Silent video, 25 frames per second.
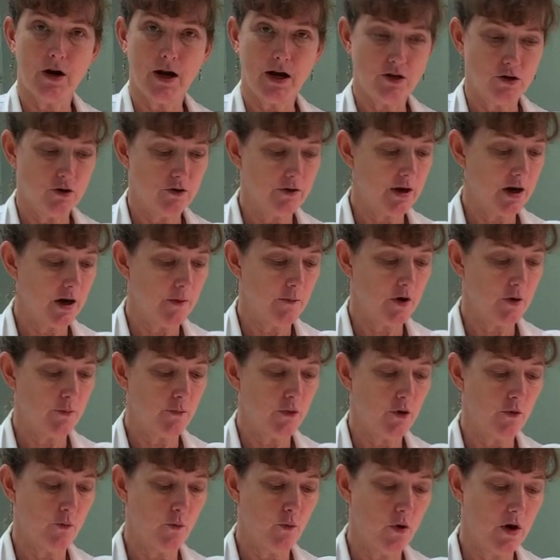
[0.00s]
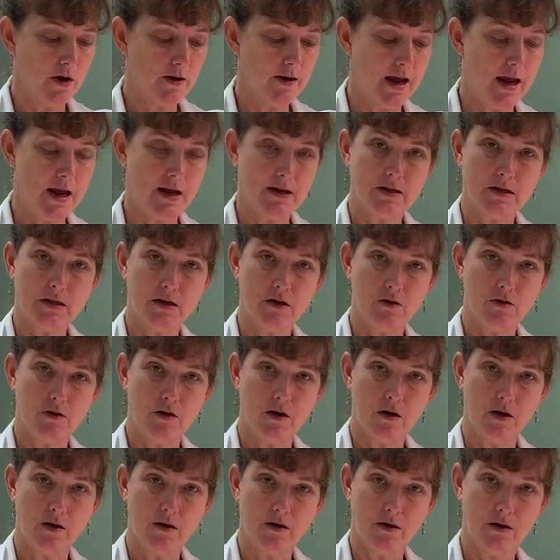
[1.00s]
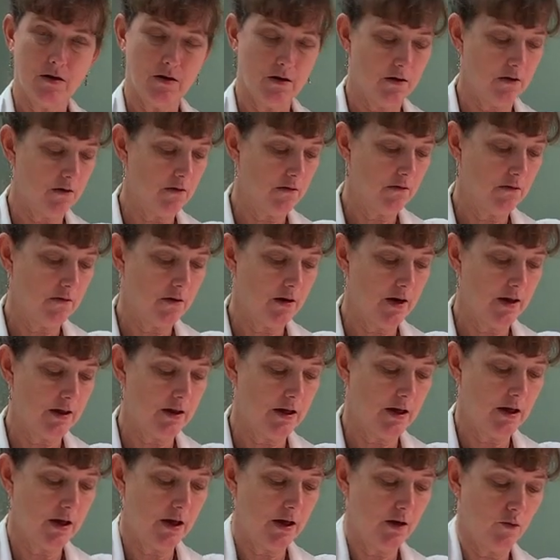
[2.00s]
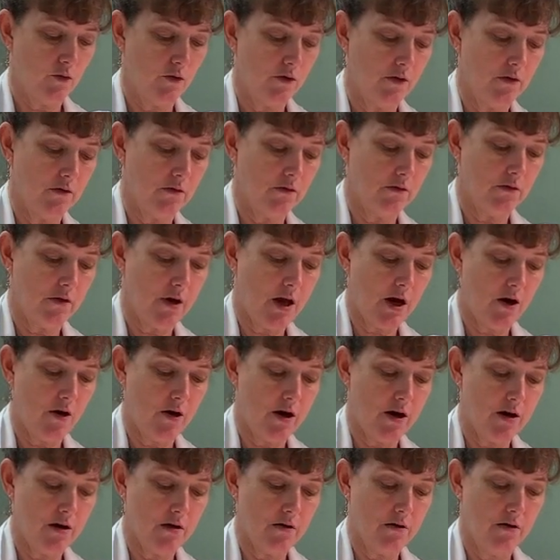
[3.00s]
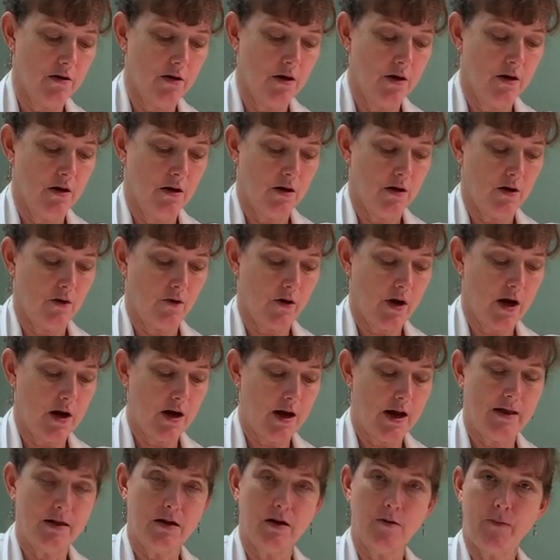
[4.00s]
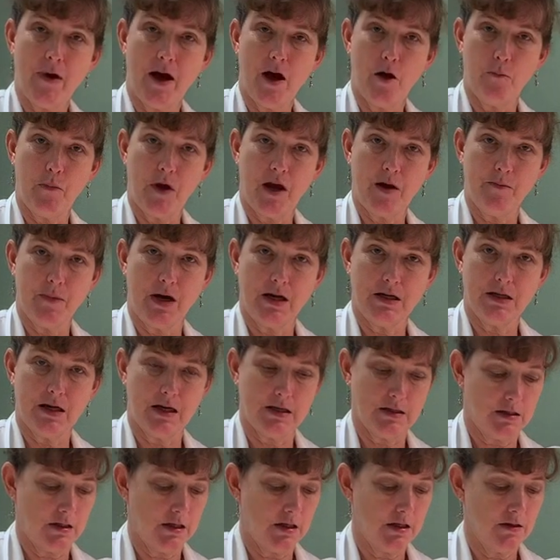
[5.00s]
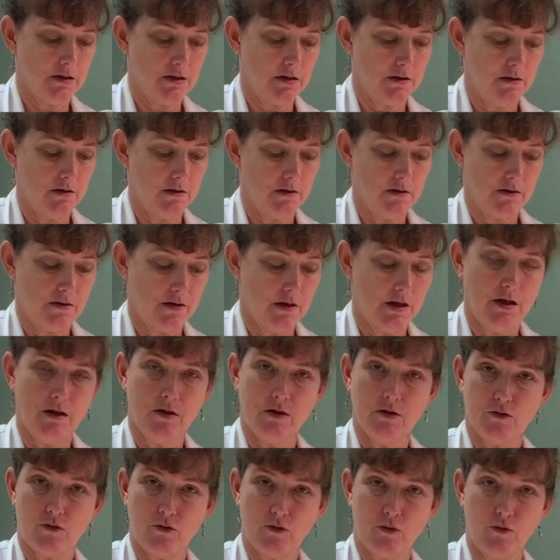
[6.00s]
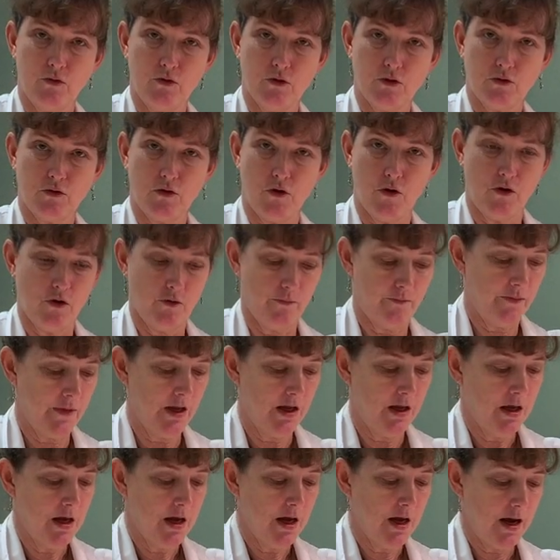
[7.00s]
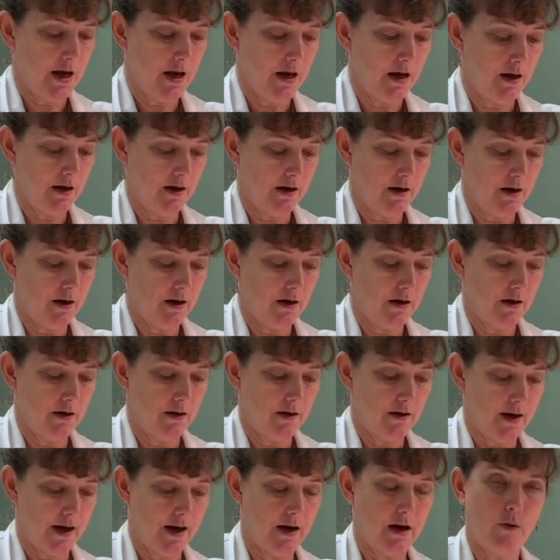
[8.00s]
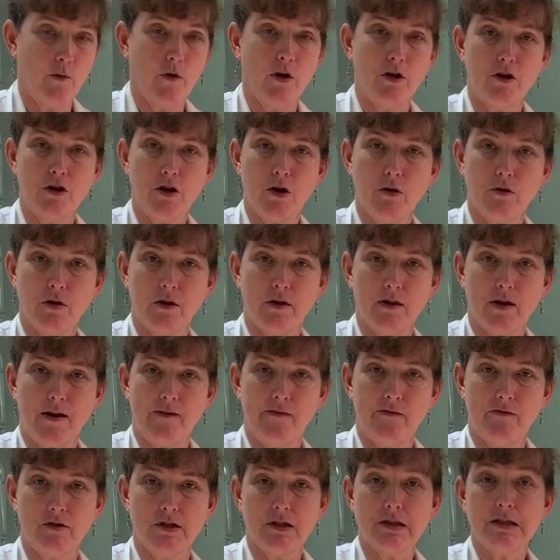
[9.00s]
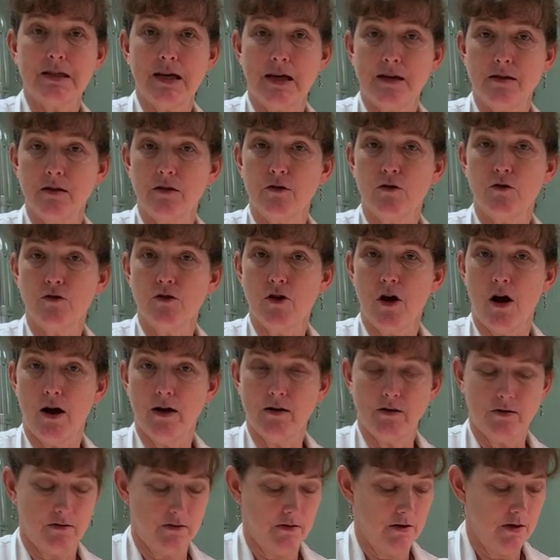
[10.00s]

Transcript: I do that, I'm going to put one hand here on at the inguinal area, okay, and then palpate my testes through the scrotum. And I want to know that they've descended or not.